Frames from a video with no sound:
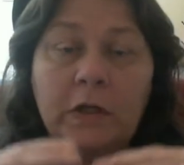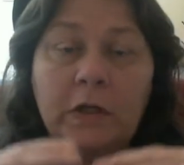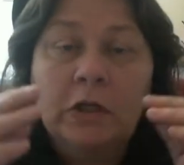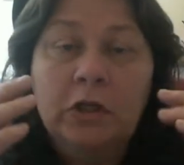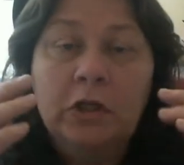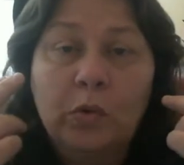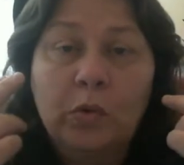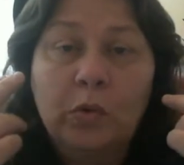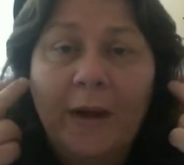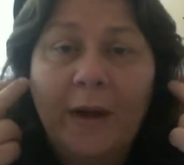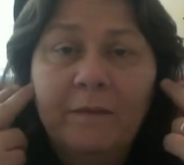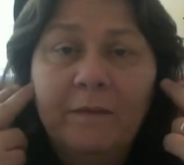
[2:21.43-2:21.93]
And
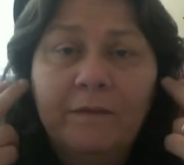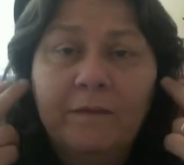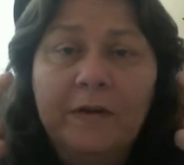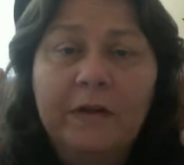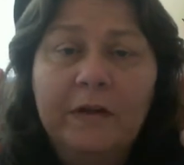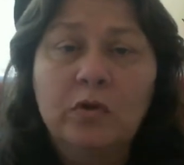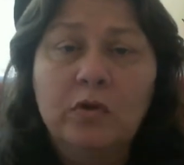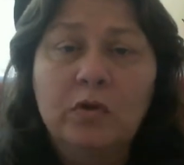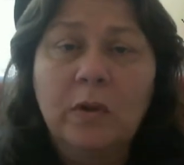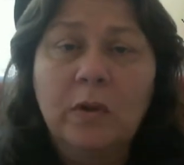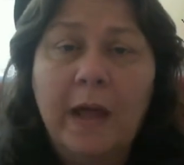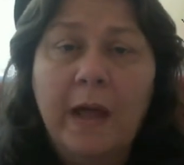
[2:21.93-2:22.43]
so I am
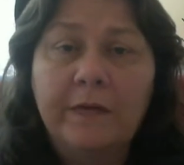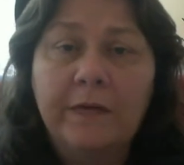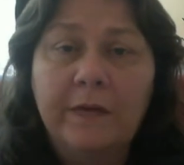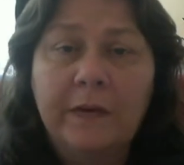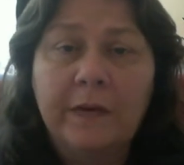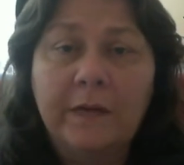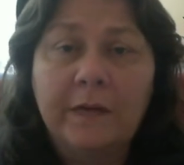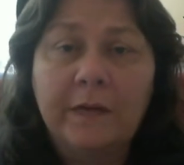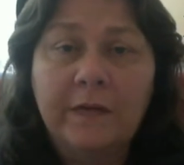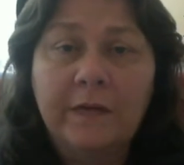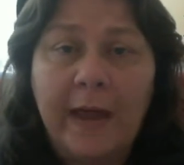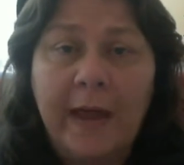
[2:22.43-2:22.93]

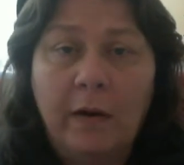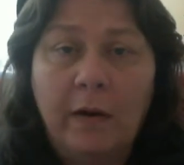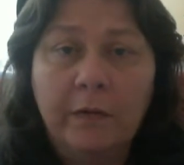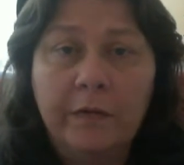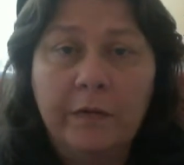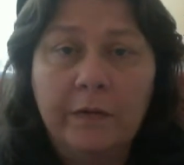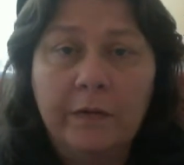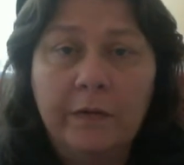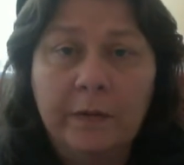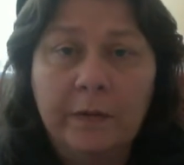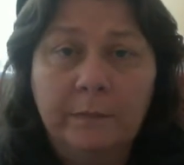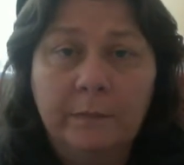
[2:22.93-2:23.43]
visualizing this house.